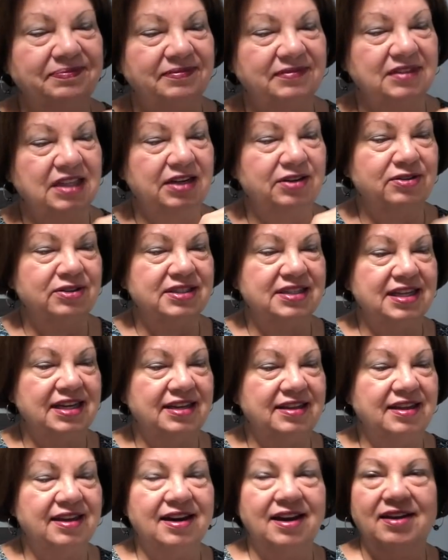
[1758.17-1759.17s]
let her see
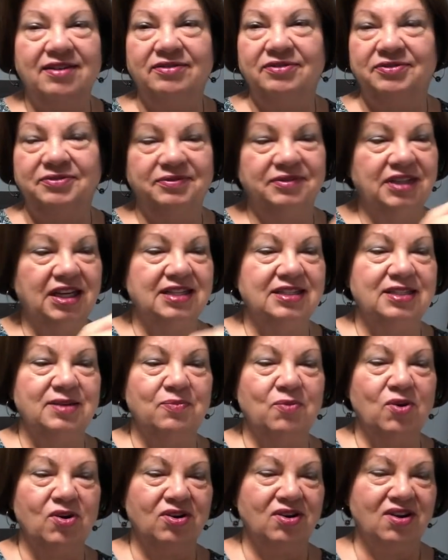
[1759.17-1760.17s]
that I've done some
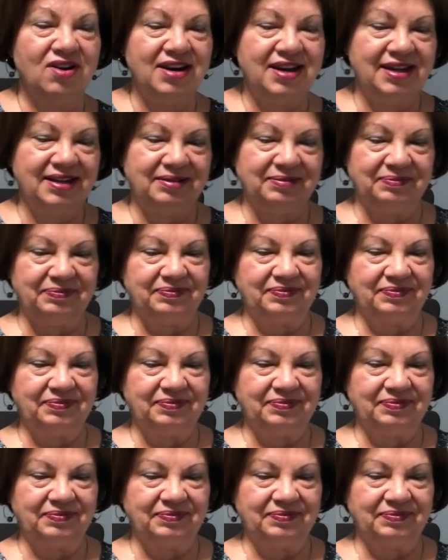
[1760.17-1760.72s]
work on it